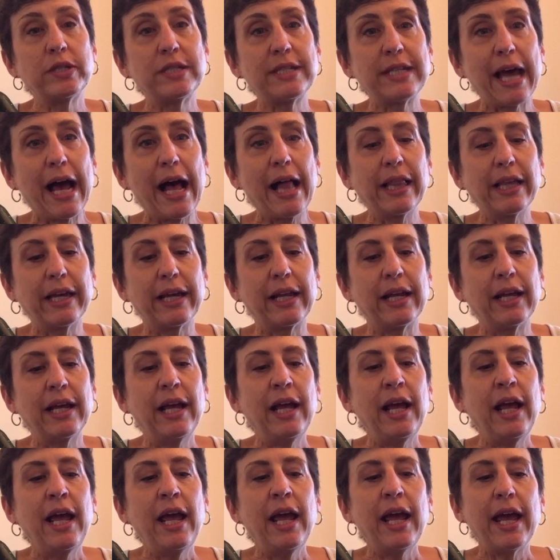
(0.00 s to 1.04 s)
salad.
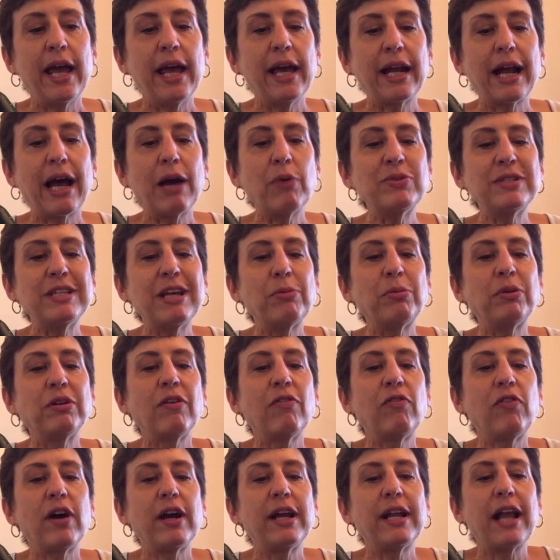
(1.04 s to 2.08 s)
And I was able to
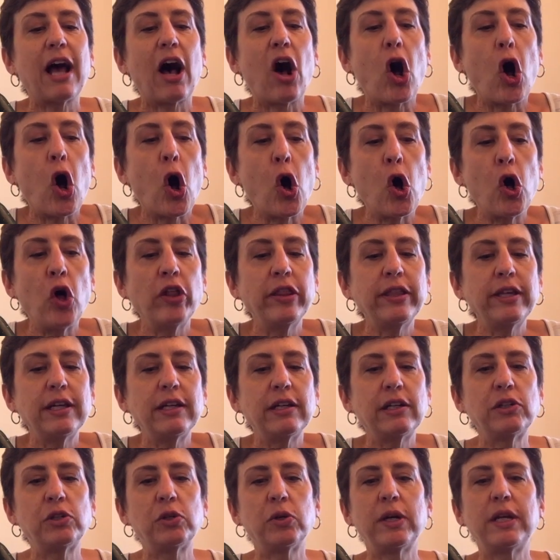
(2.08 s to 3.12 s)
find all the
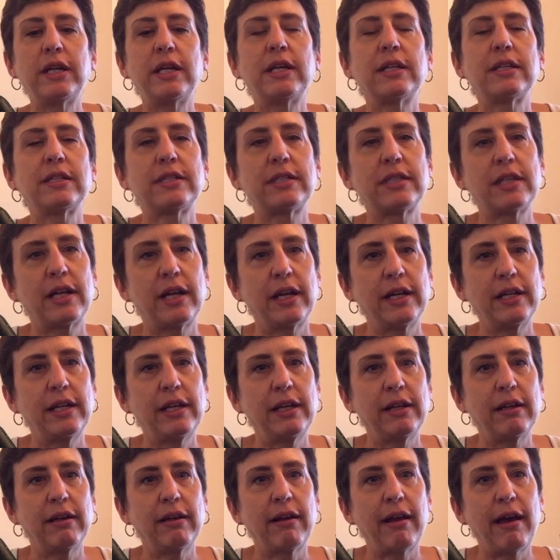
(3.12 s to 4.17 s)
ingredients that I
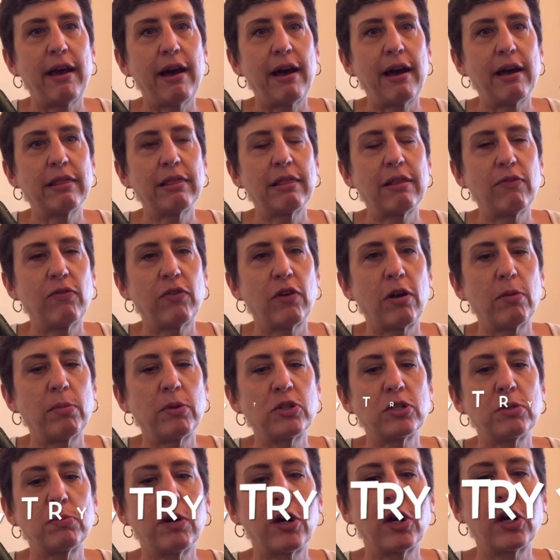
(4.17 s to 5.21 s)
needed at the
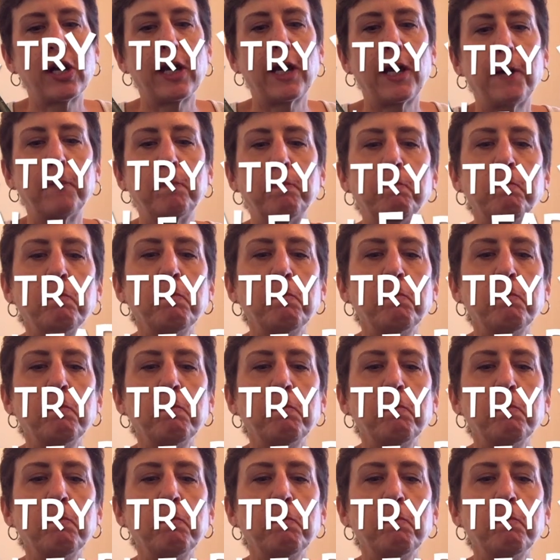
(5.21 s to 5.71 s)
farmer's market.